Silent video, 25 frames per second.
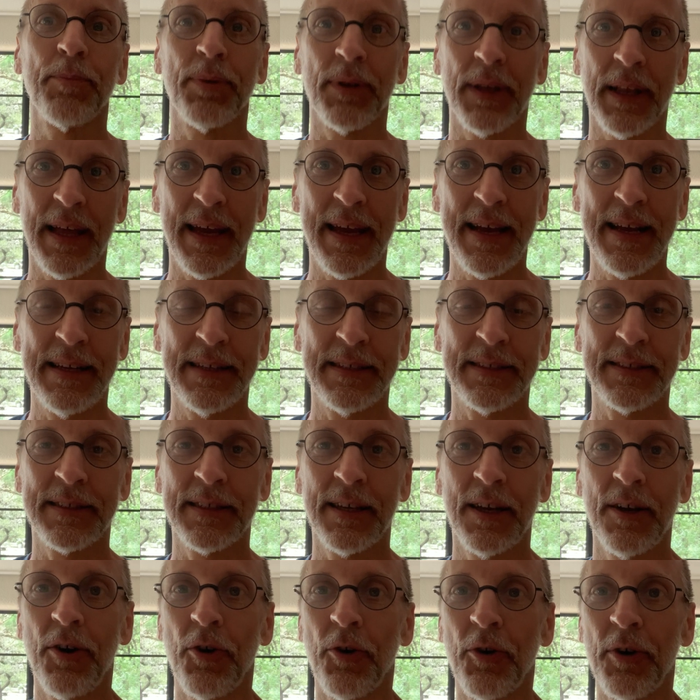
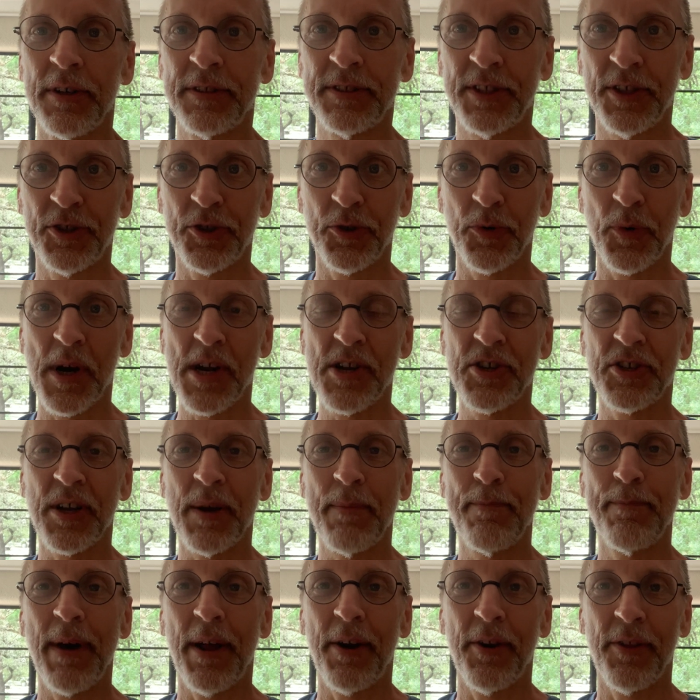place or a
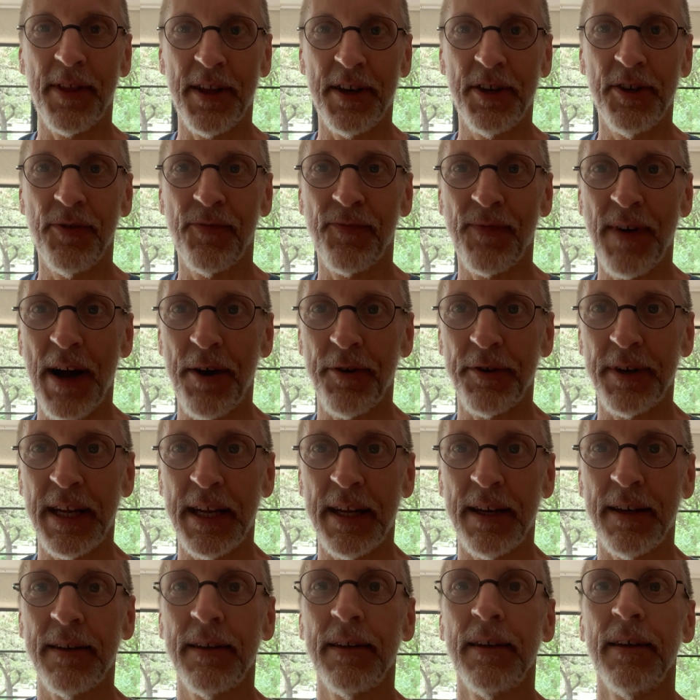situation better than you found
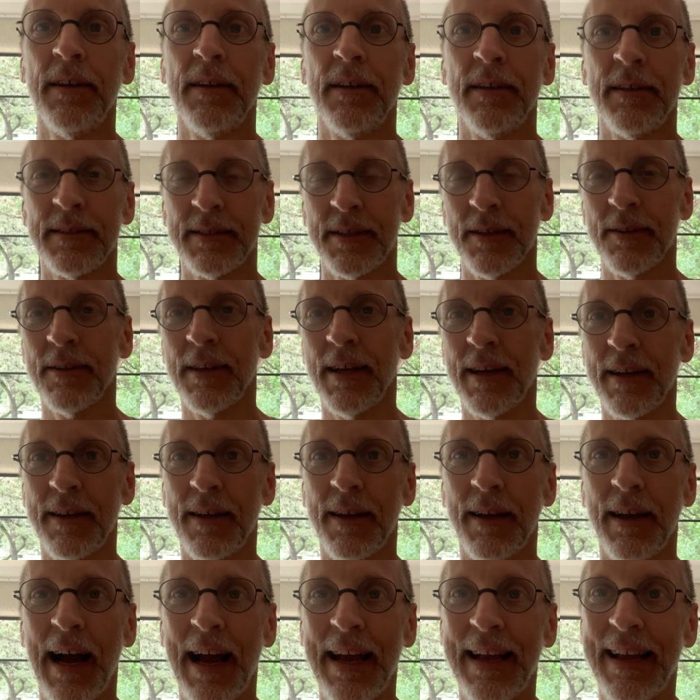it. So
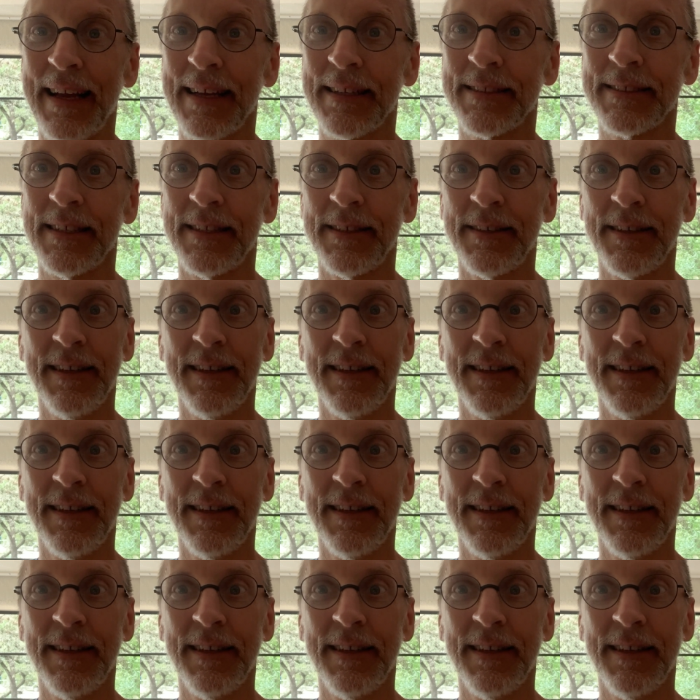like, I guess